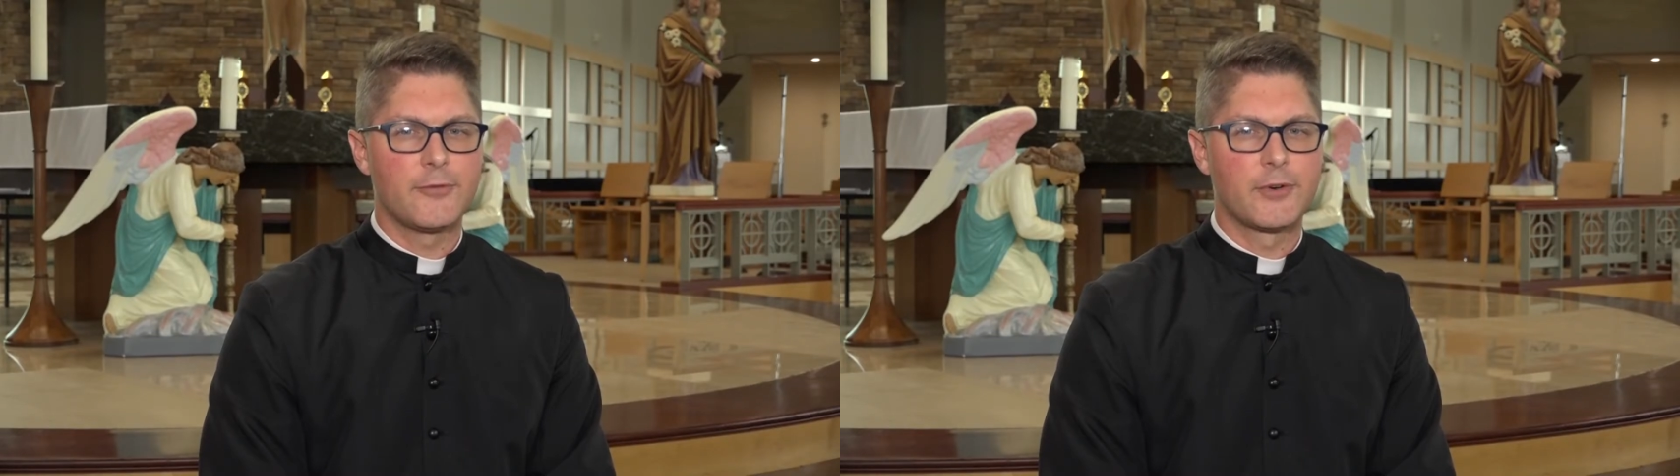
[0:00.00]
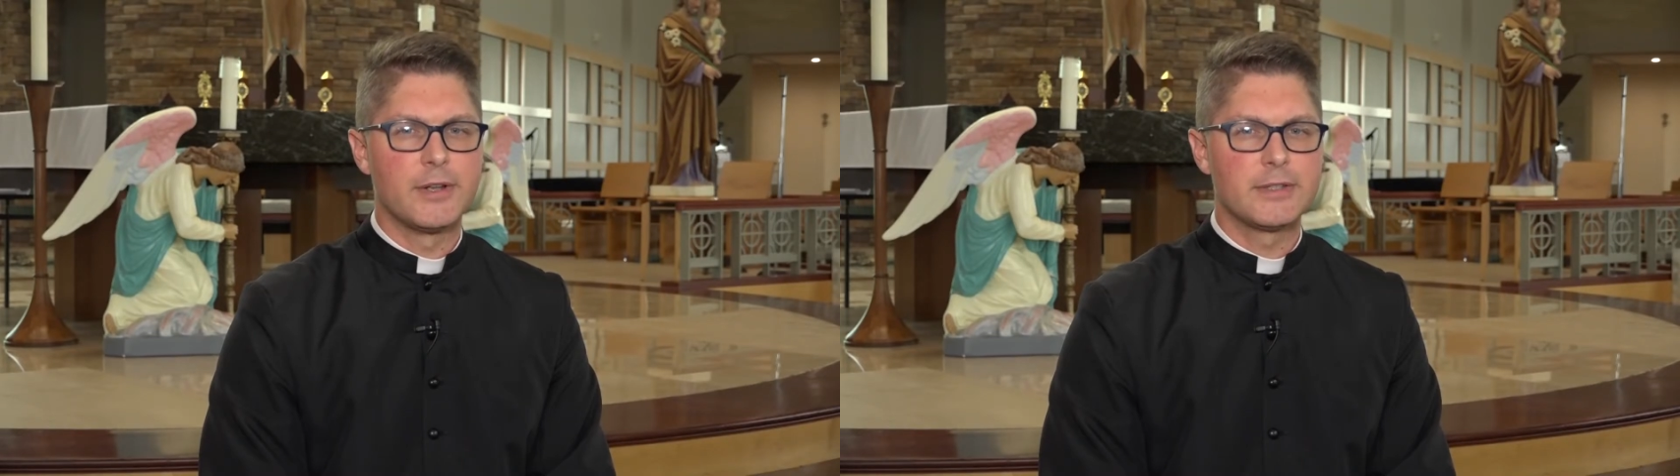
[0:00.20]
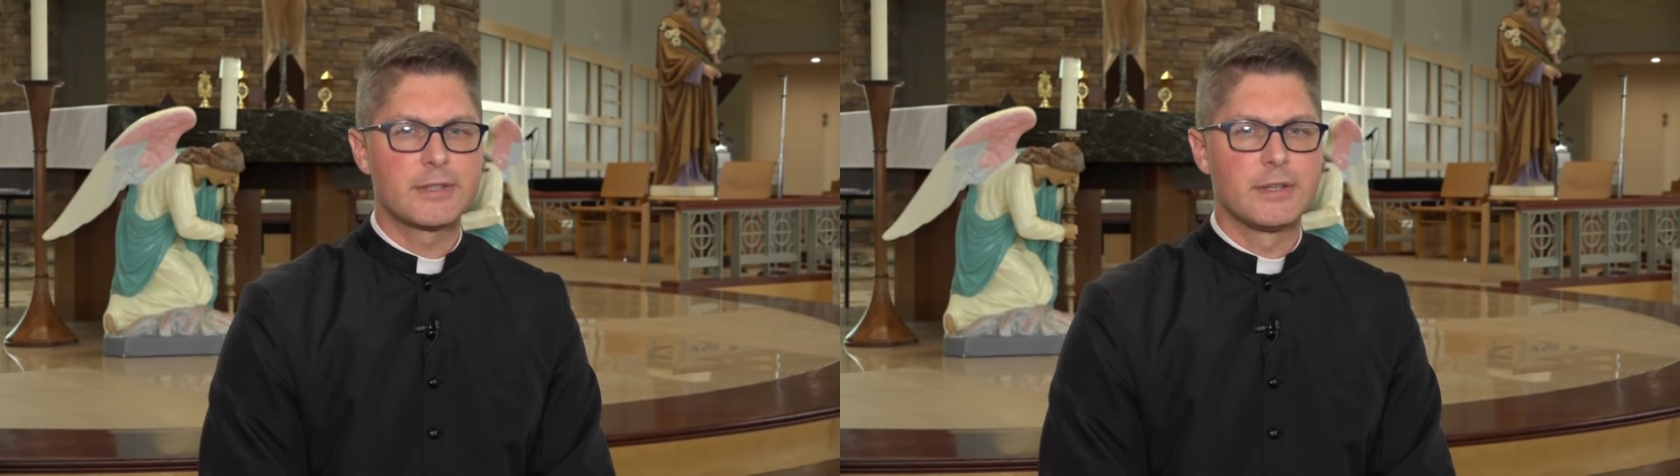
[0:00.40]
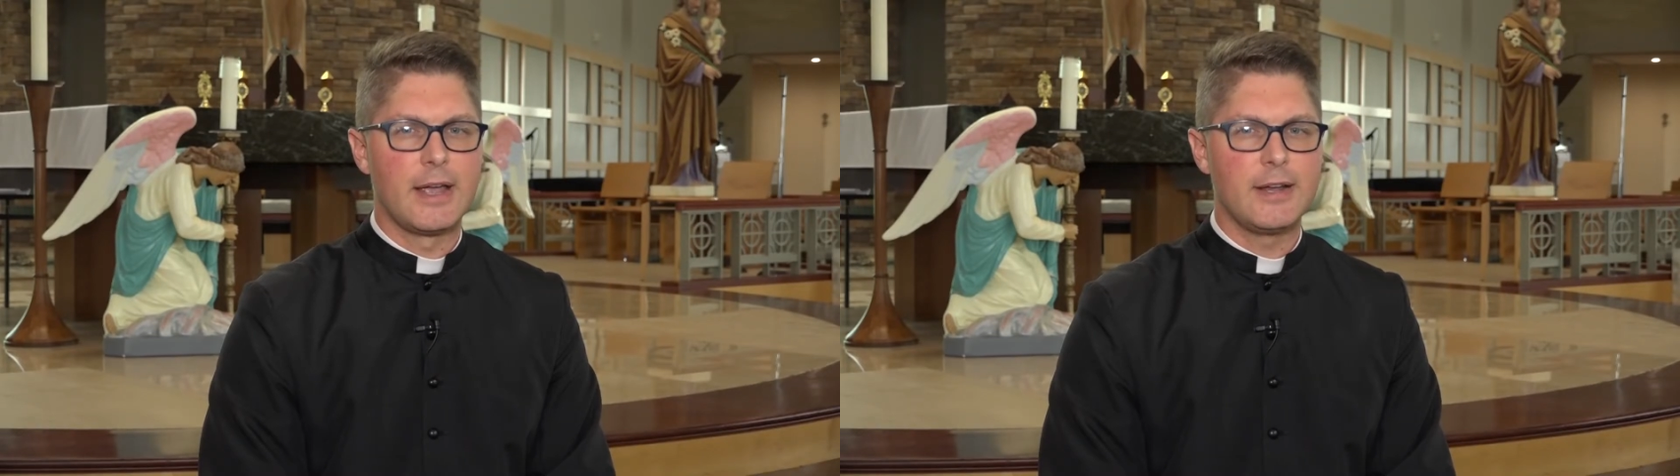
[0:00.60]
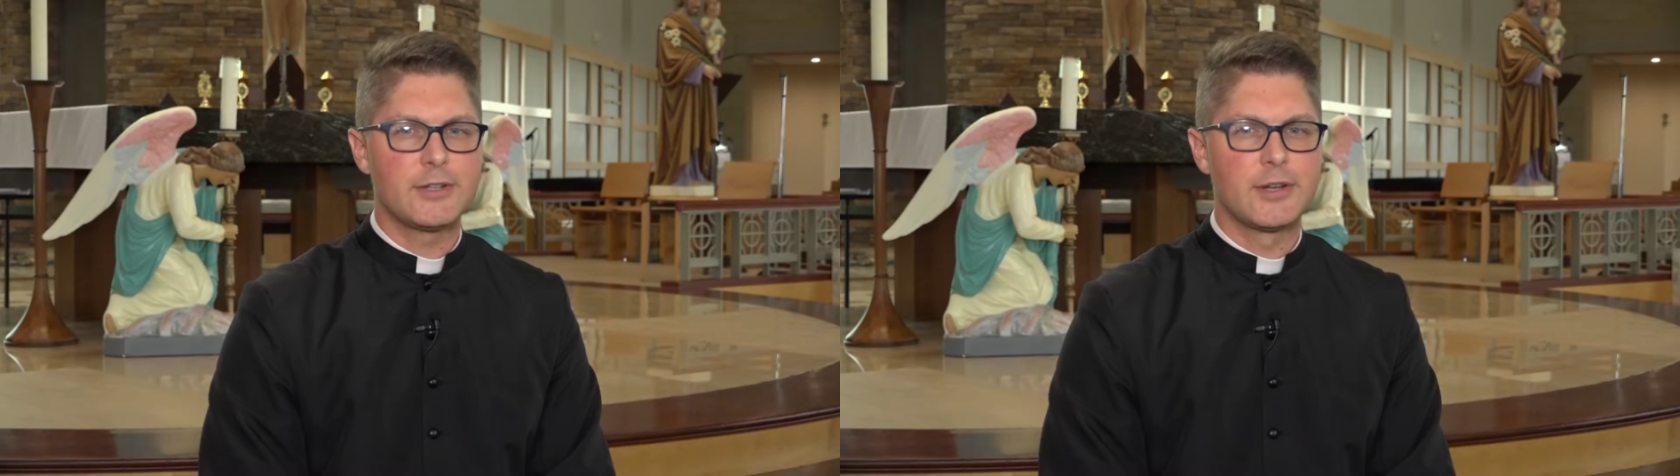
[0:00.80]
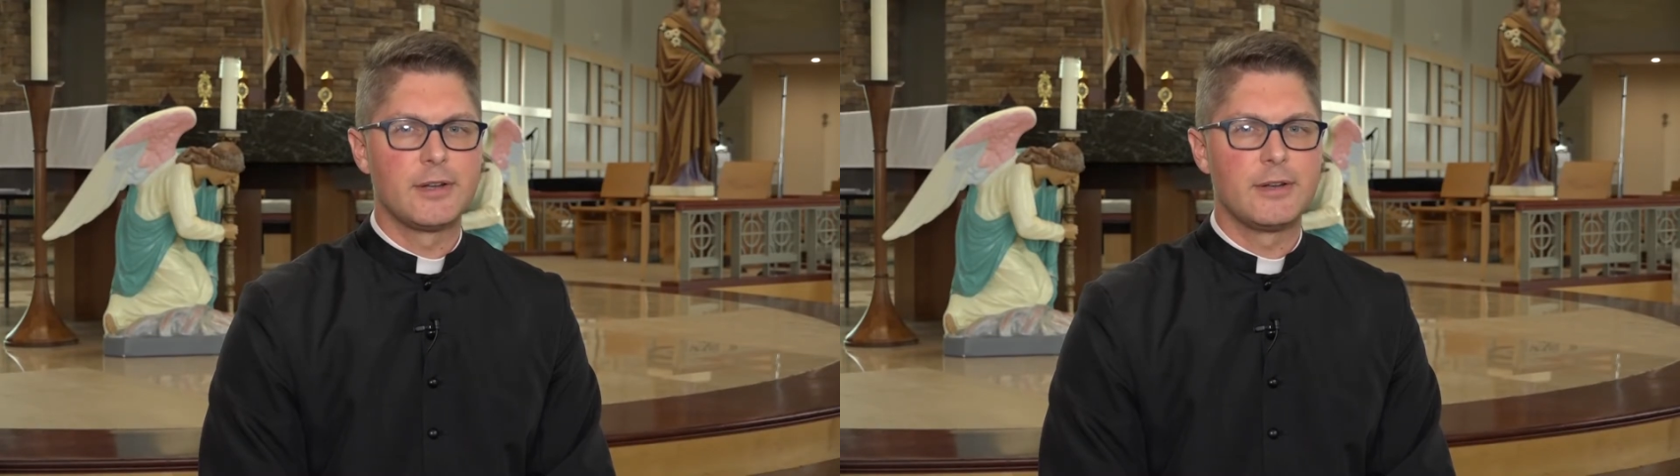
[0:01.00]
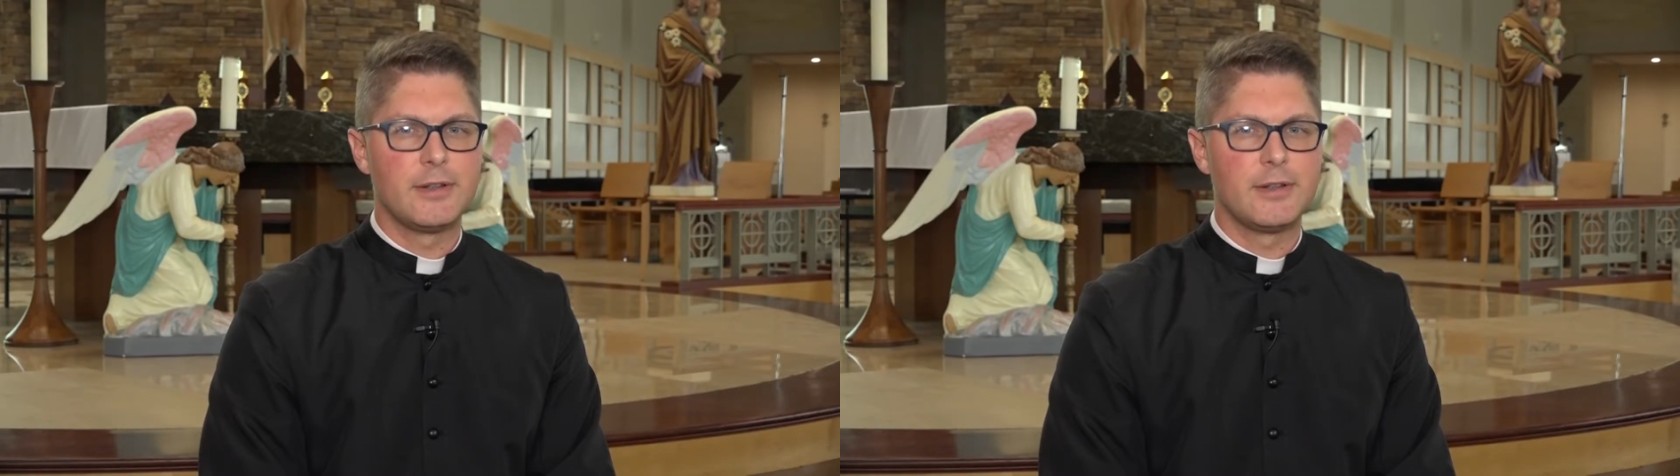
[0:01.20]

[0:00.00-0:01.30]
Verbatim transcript: for installation